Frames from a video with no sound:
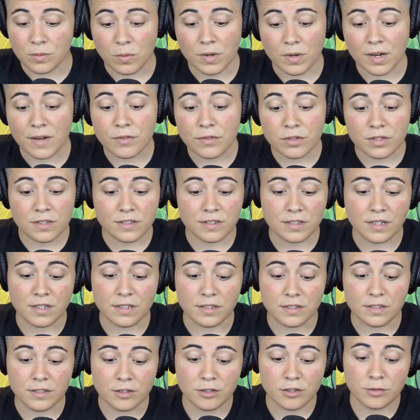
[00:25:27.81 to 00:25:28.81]
whatever this
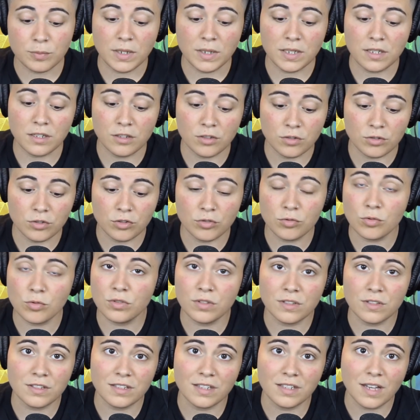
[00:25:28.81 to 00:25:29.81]
is, speaking your
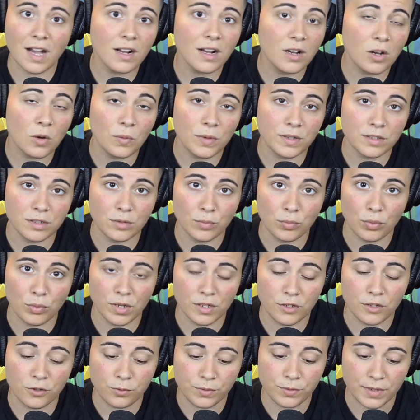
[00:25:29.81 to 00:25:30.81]
truth is not going to
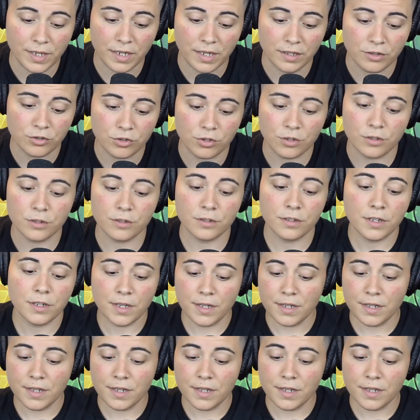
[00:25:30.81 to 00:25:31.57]
bring you danger.